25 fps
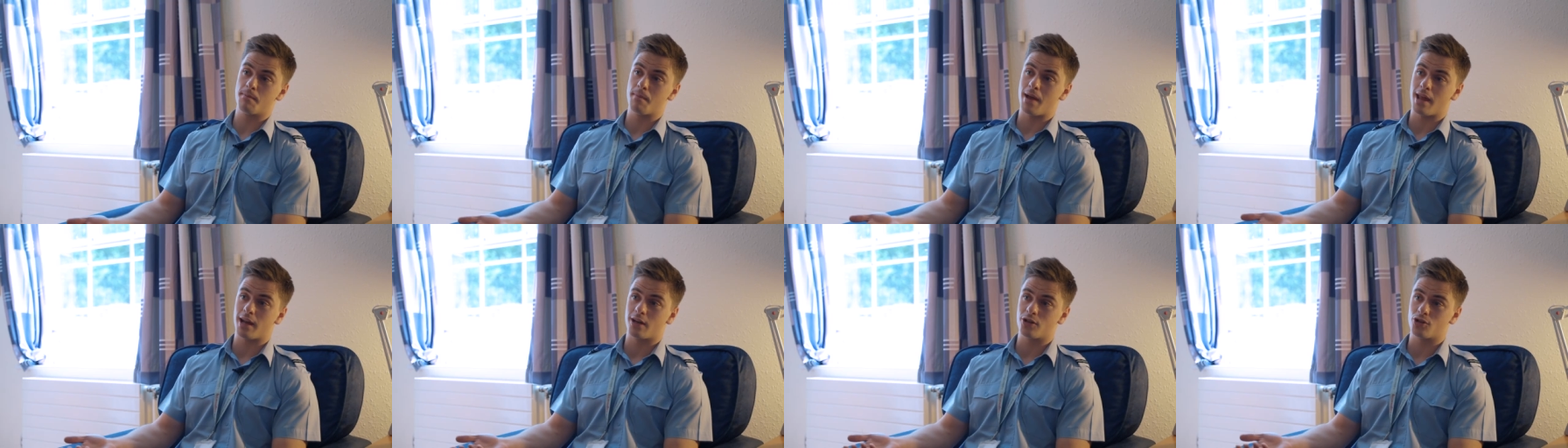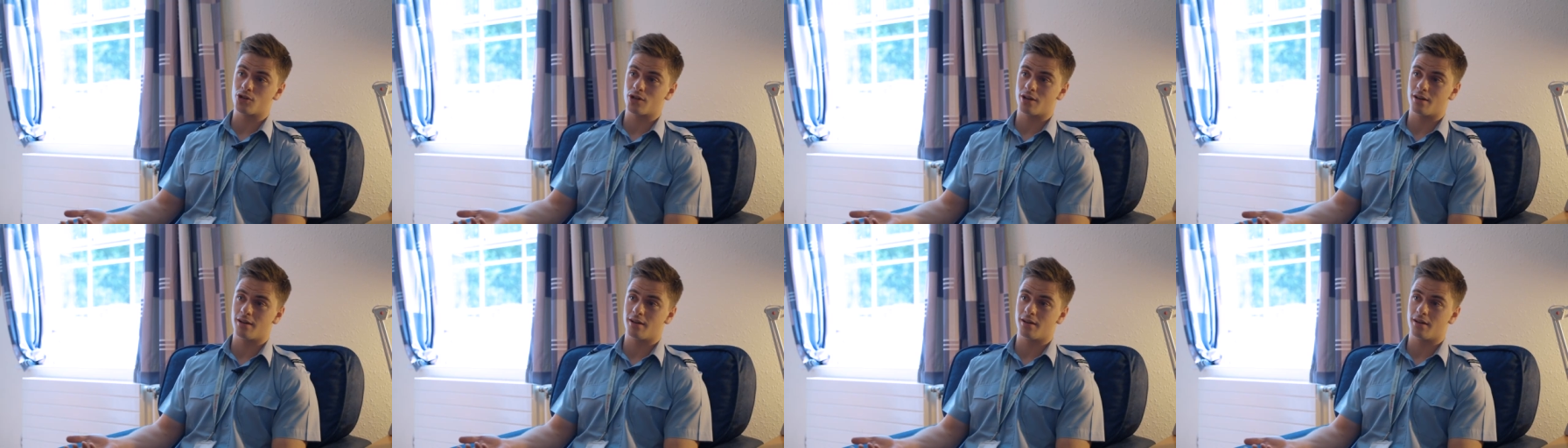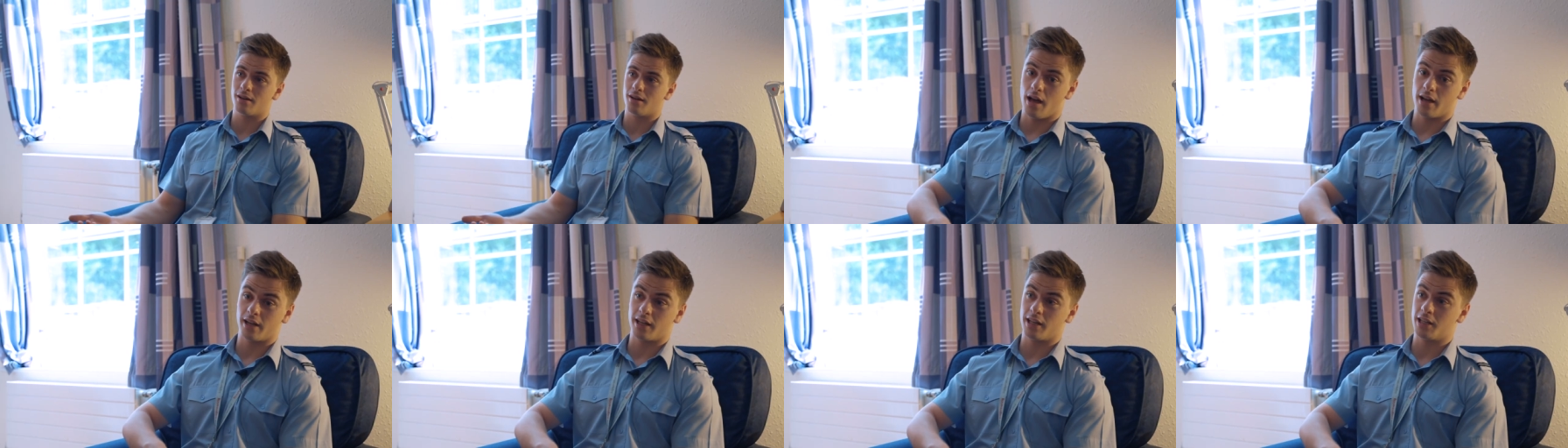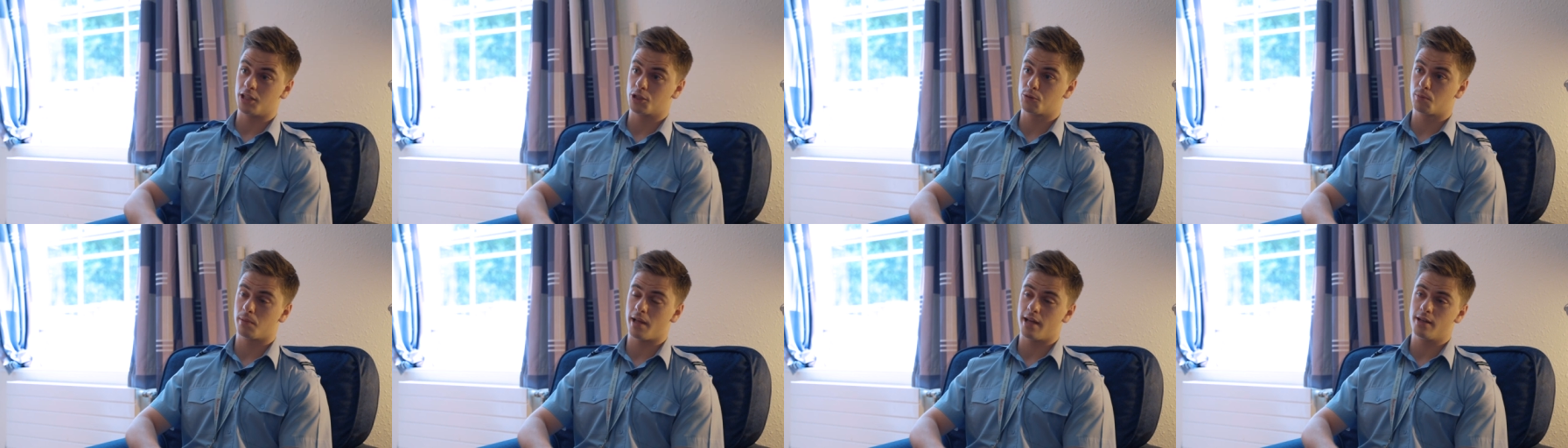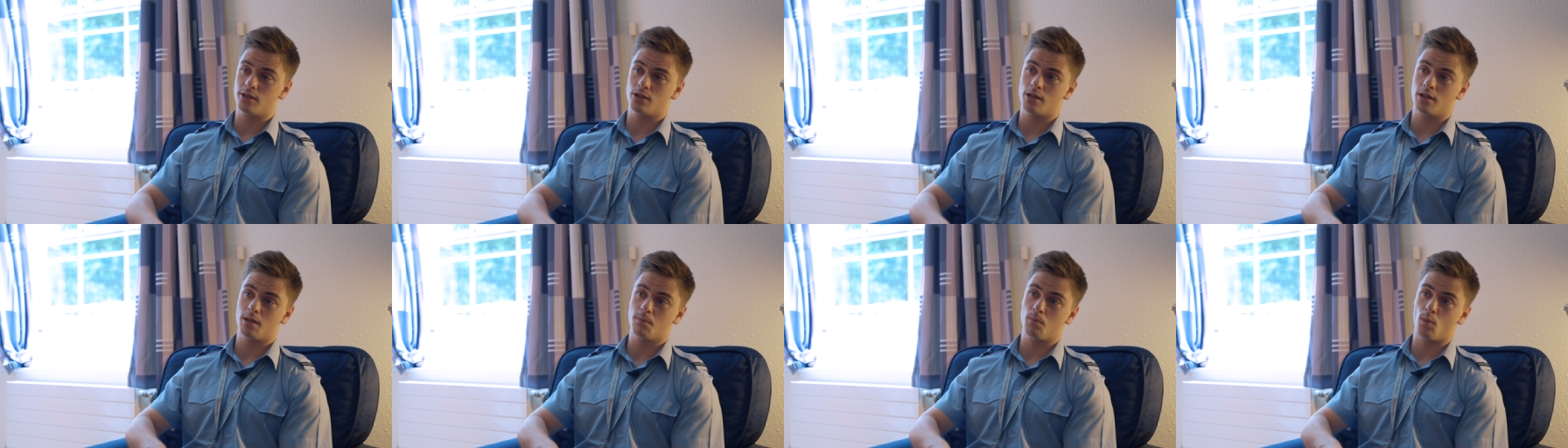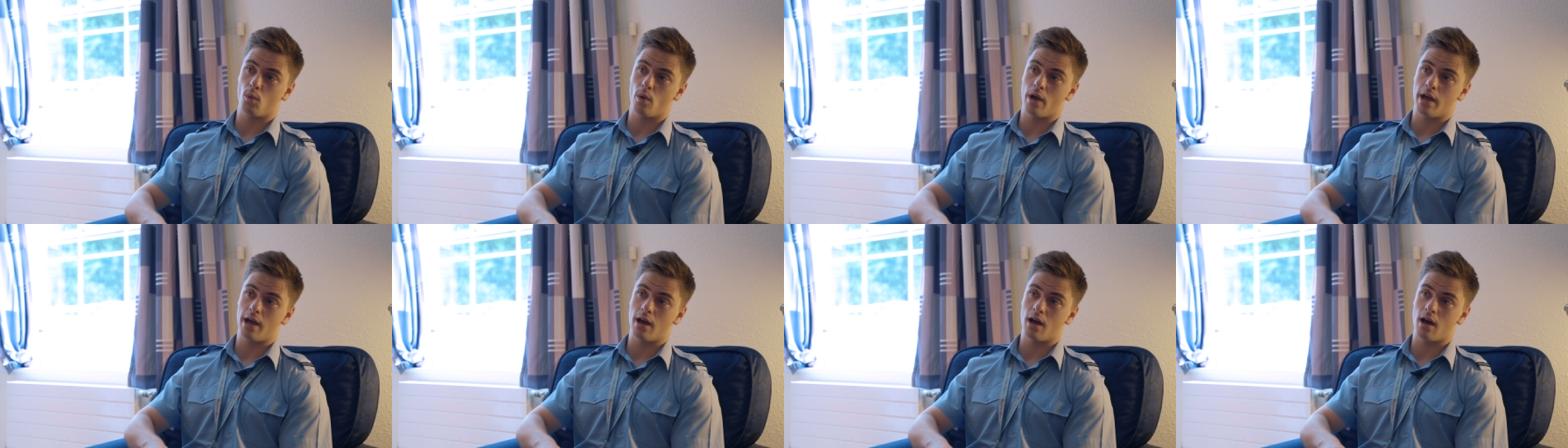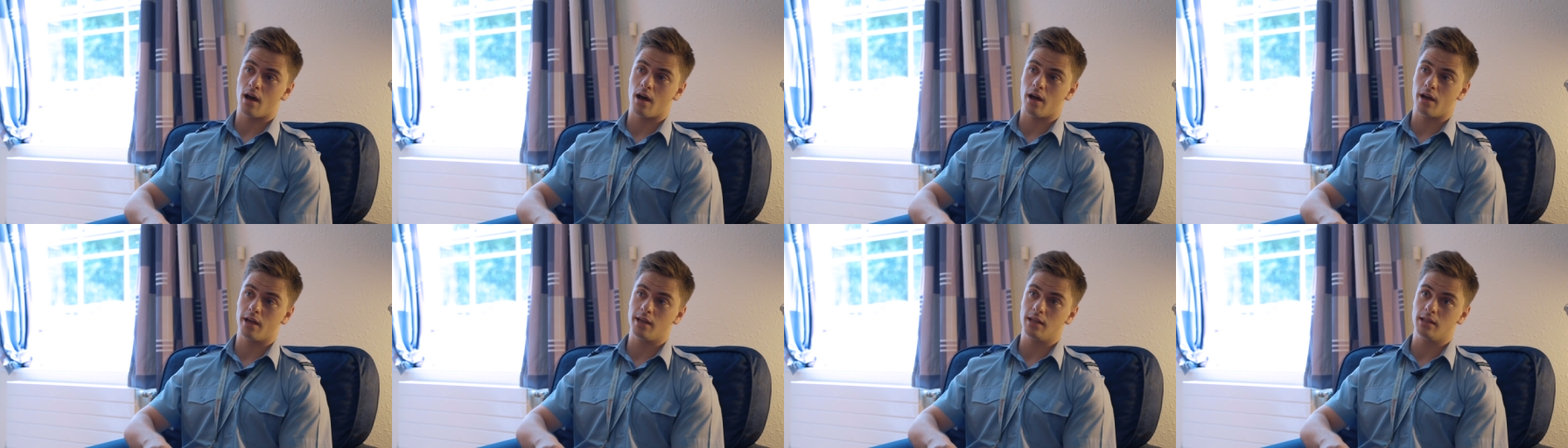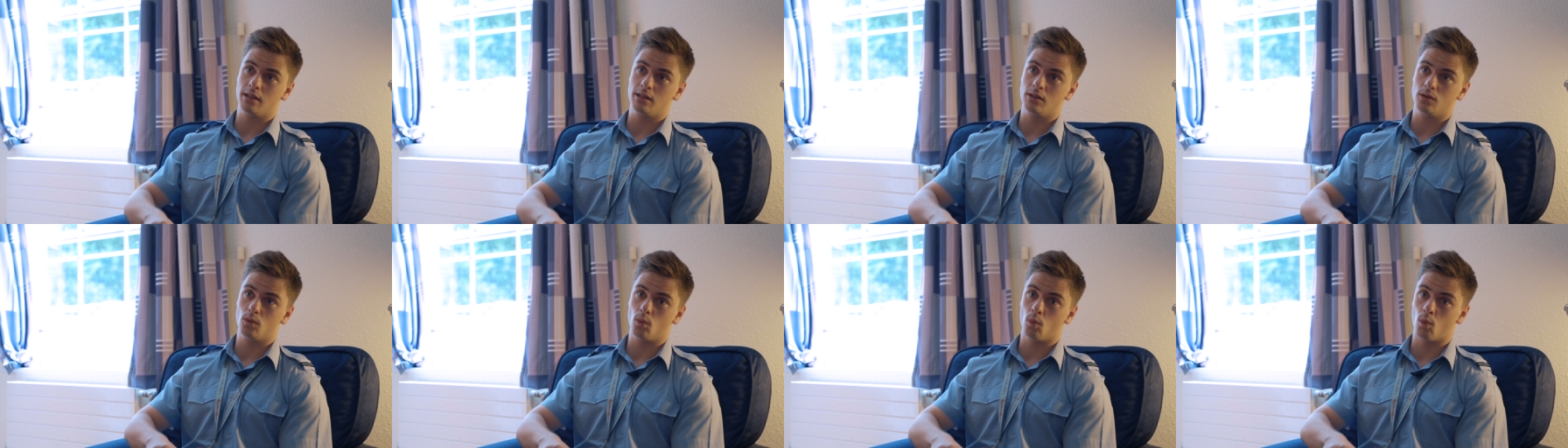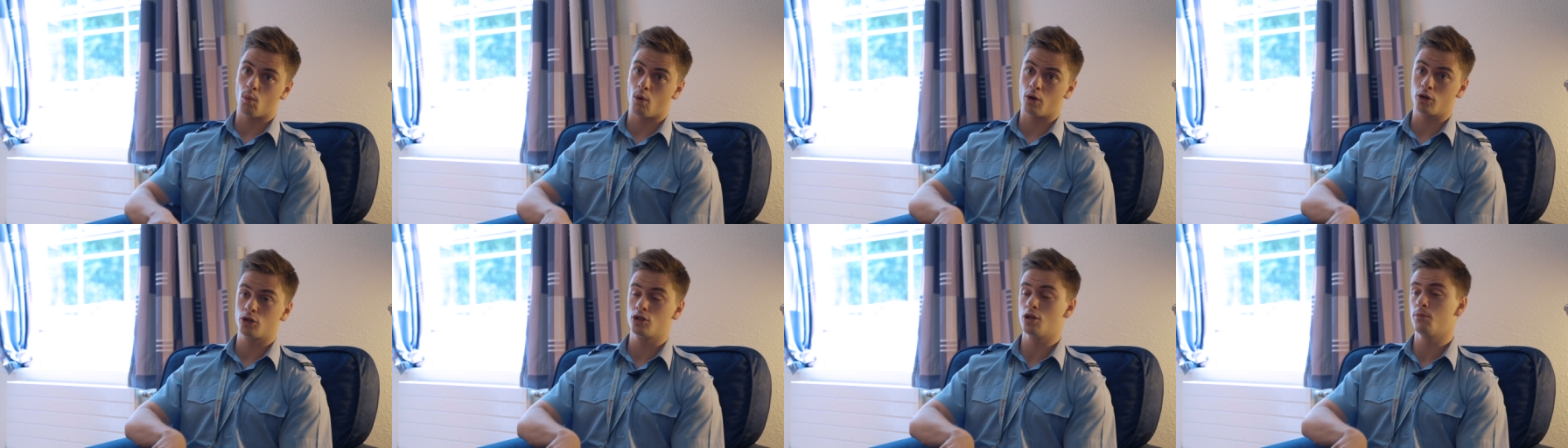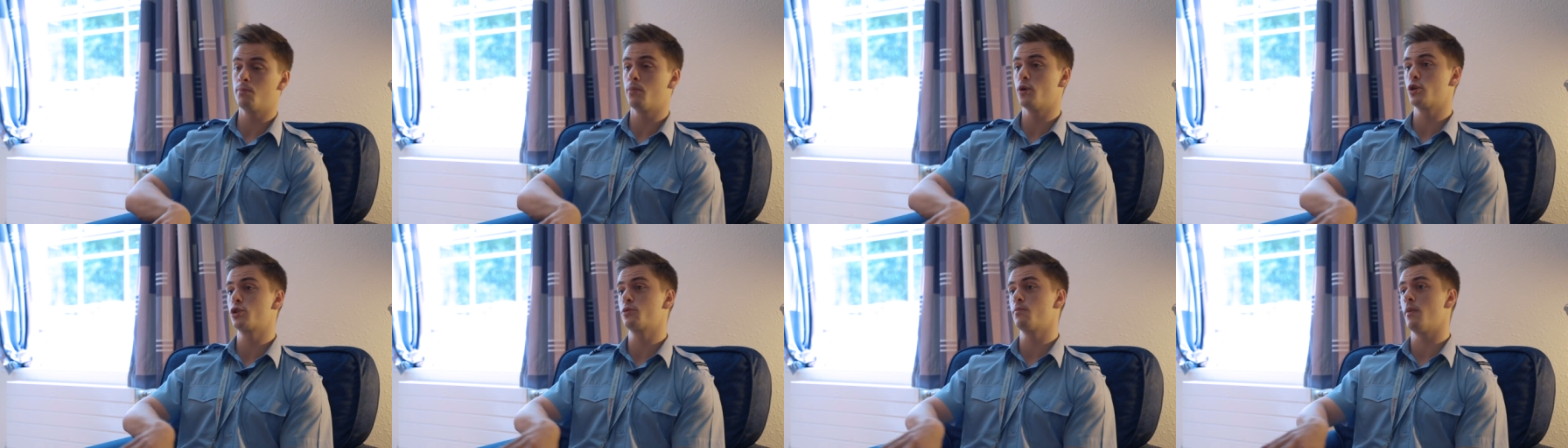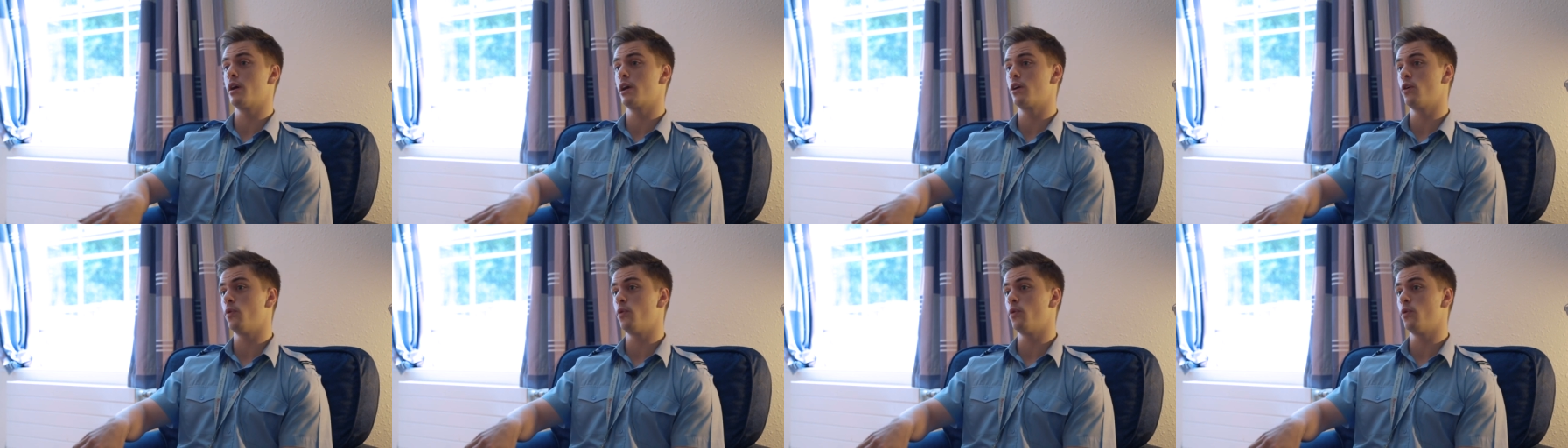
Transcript: manager, I can explain to them where I want to push my